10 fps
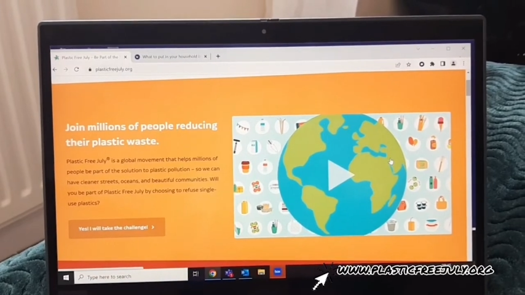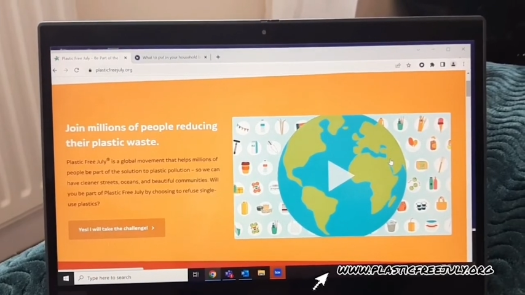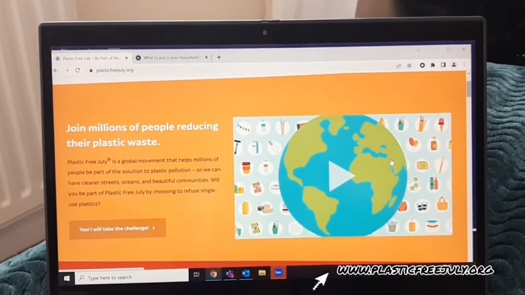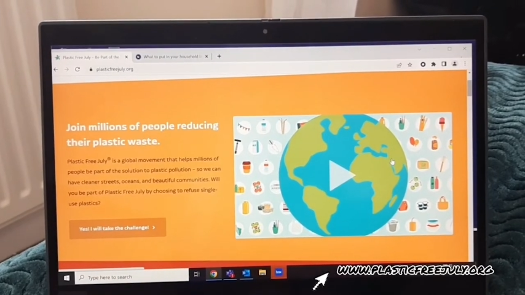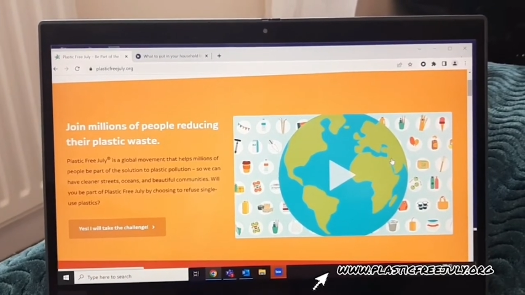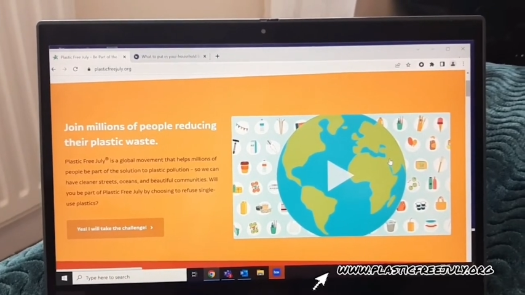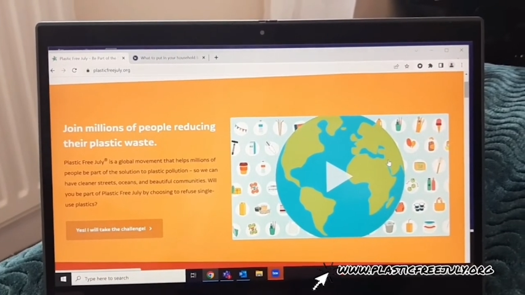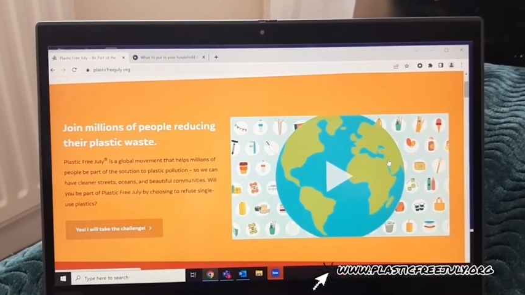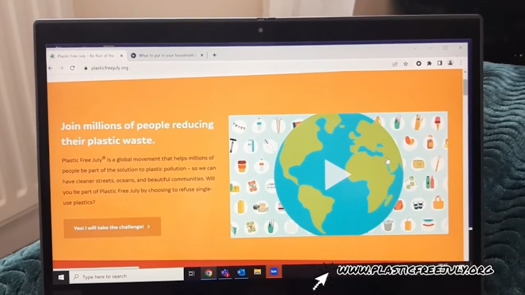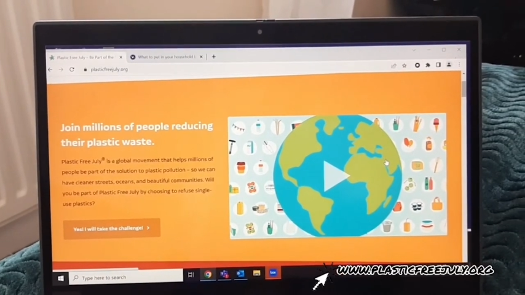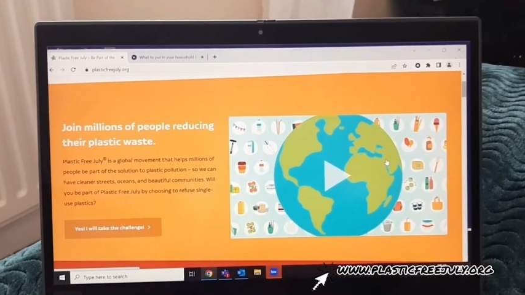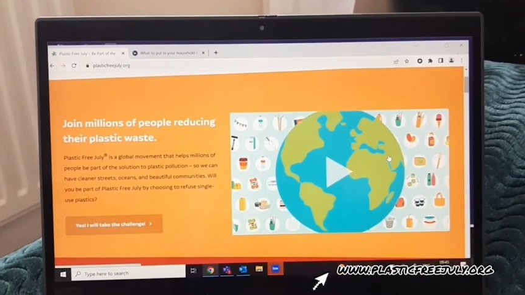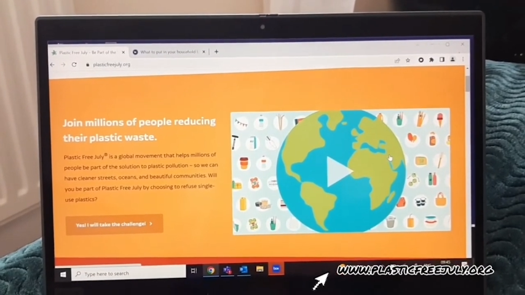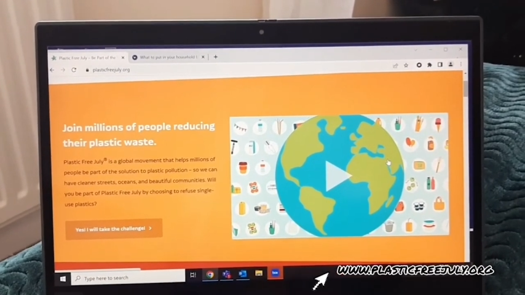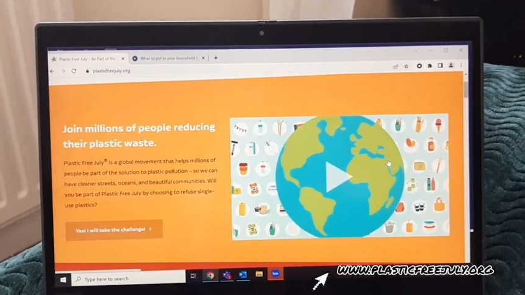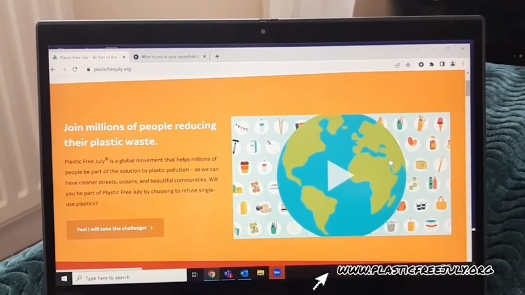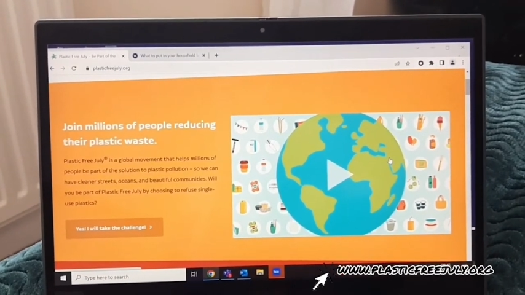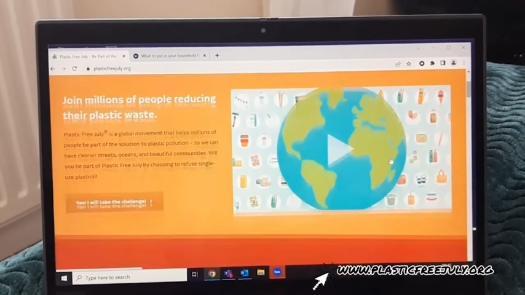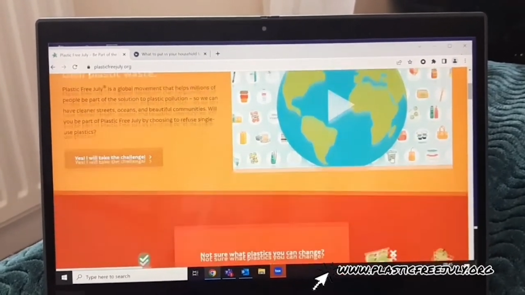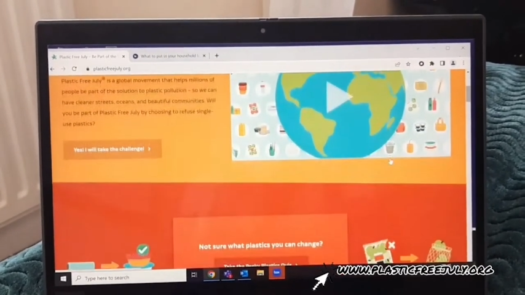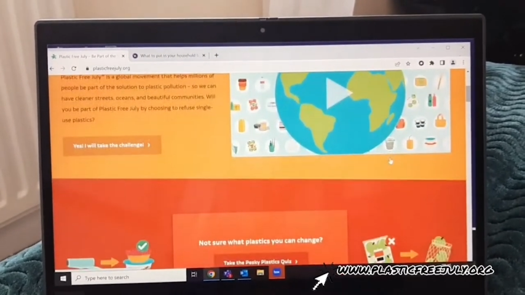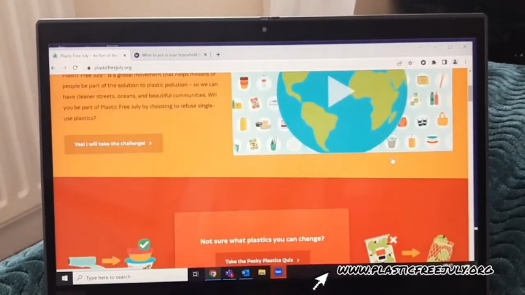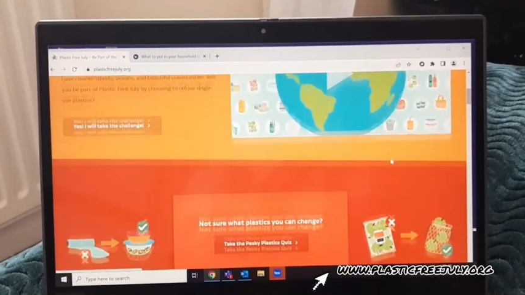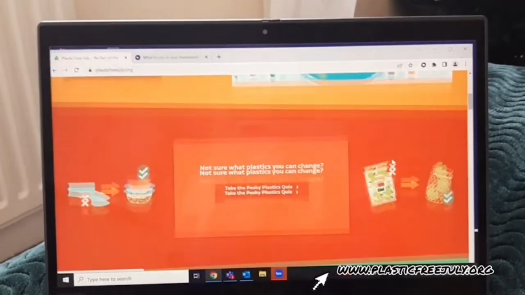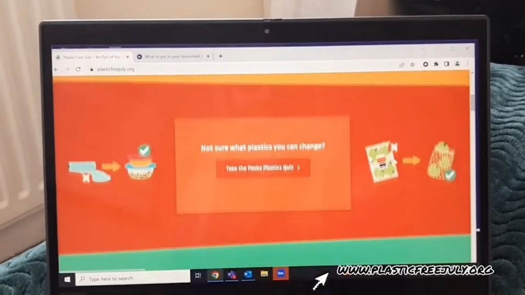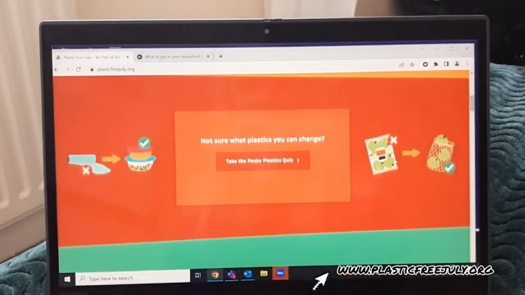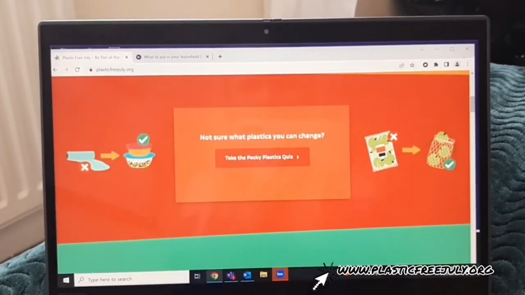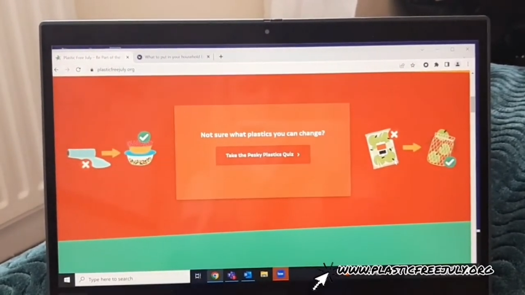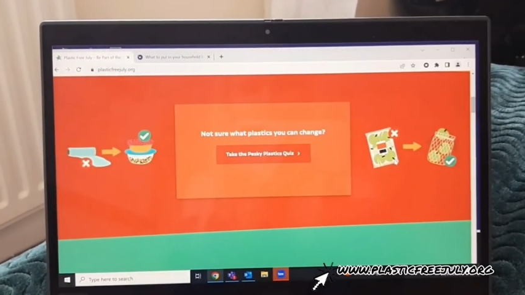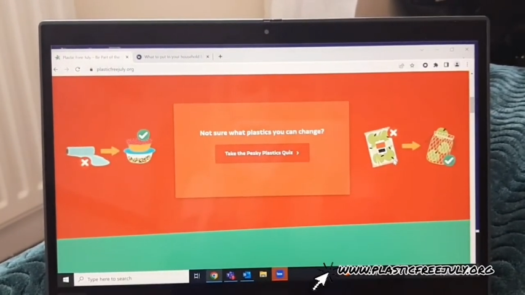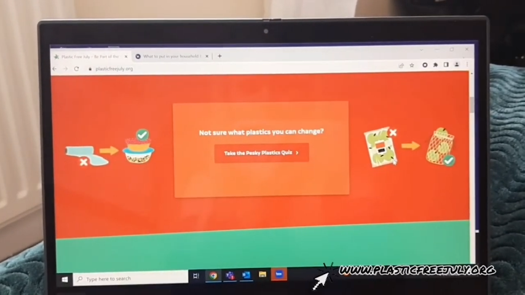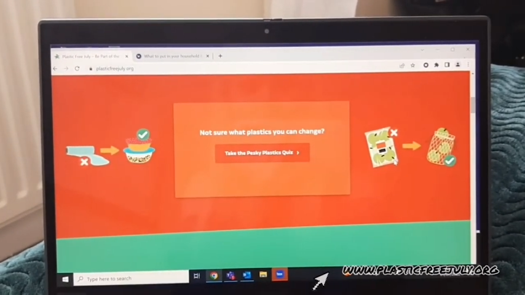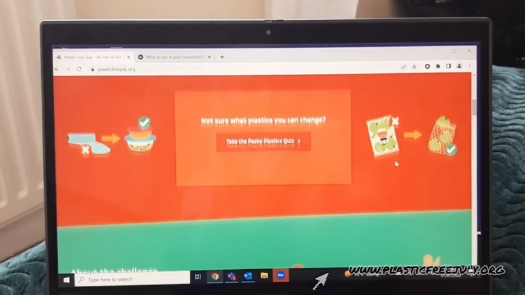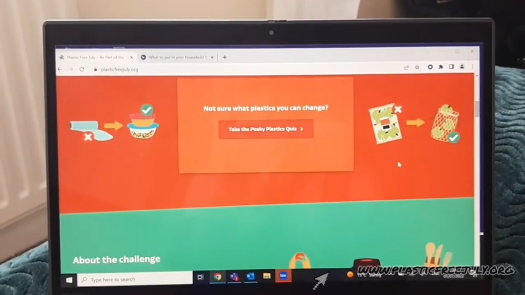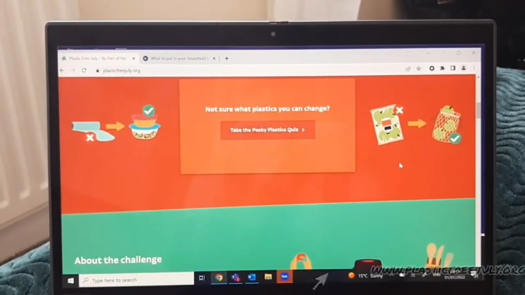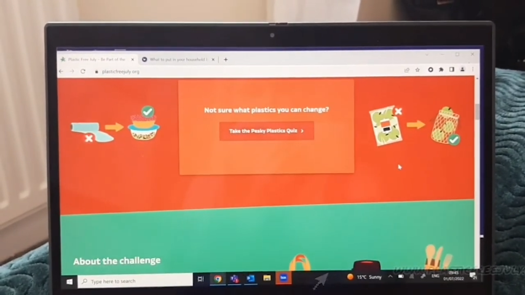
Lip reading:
(no speaker visible)